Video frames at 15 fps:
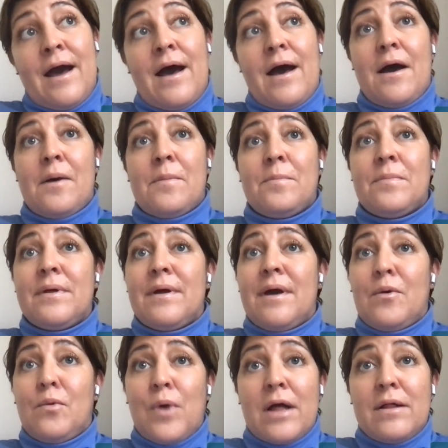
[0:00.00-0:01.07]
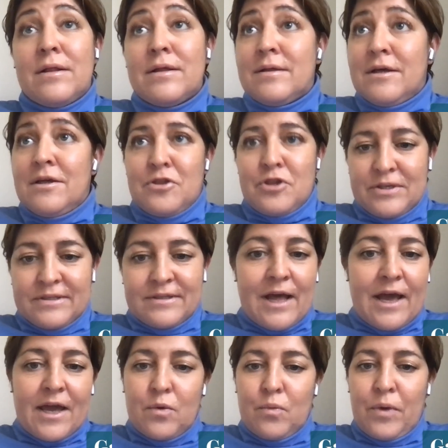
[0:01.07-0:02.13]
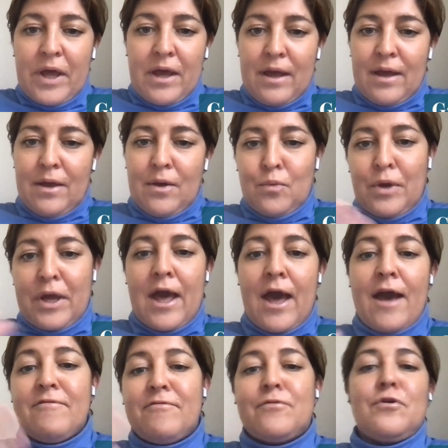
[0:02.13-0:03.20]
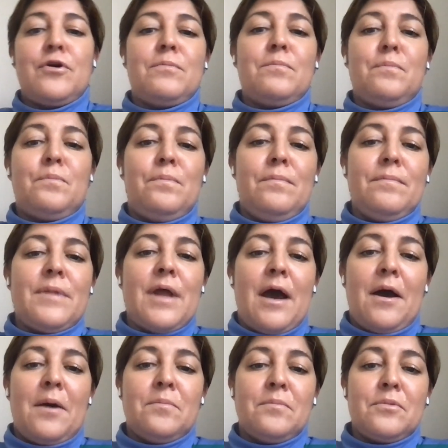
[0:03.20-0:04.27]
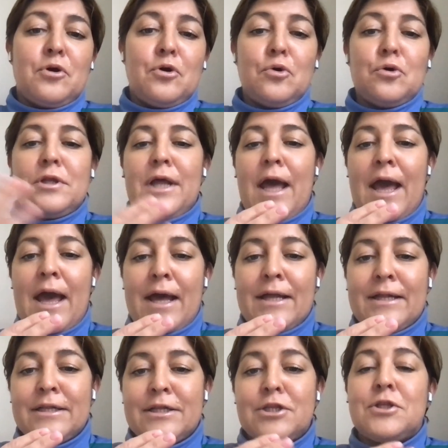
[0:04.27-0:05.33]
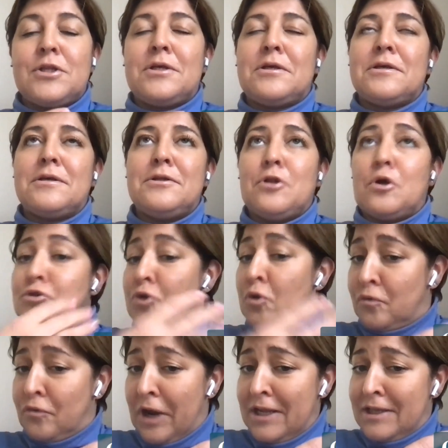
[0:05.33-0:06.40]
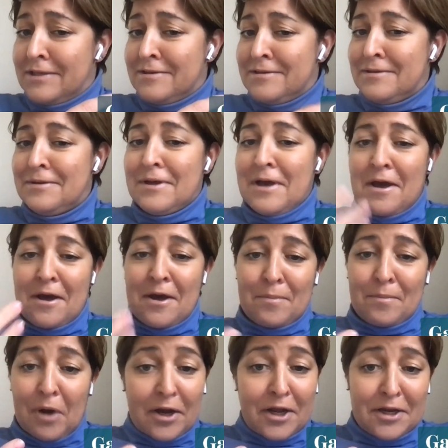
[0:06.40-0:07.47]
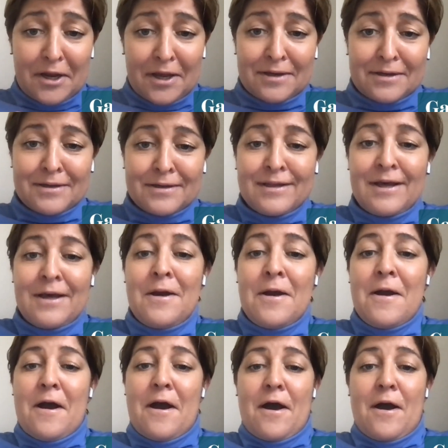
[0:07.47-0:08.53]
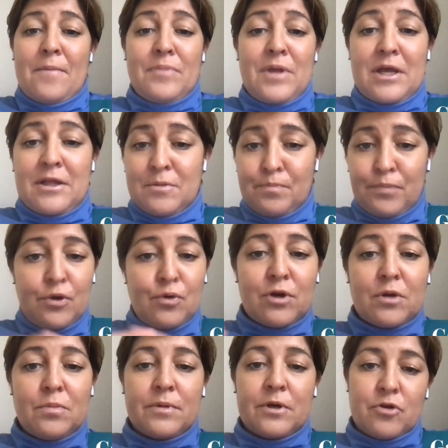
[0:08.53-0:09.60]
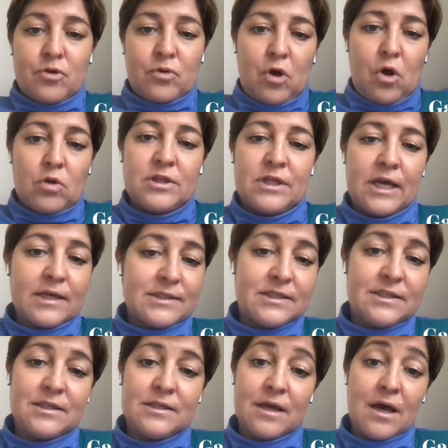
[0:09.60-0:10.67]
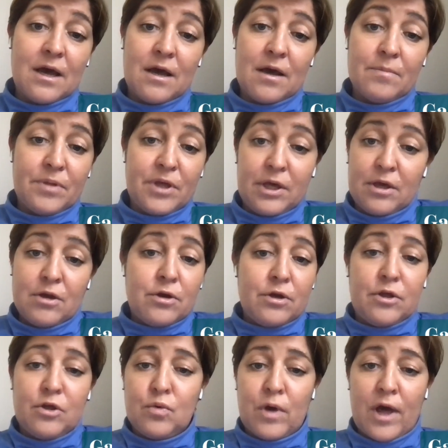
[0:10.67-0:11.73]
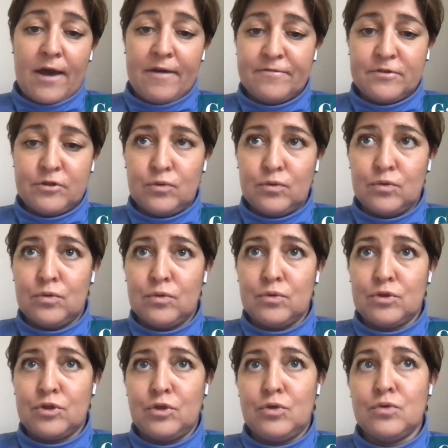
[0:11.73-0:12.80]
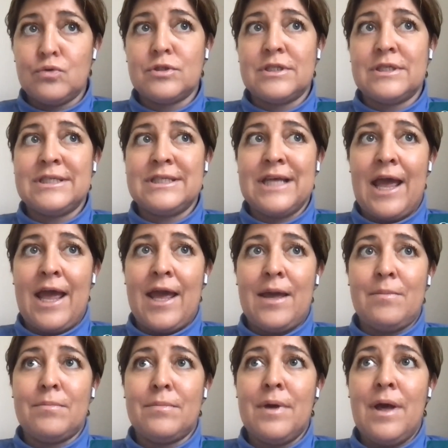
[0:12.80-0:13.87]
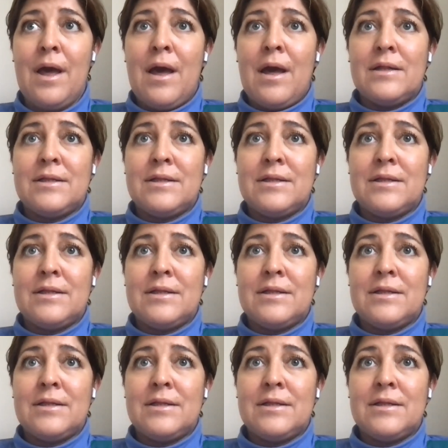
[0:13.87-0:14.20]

Well, just like we have good and not so great marketing in the pure commercial context, here you have to use the same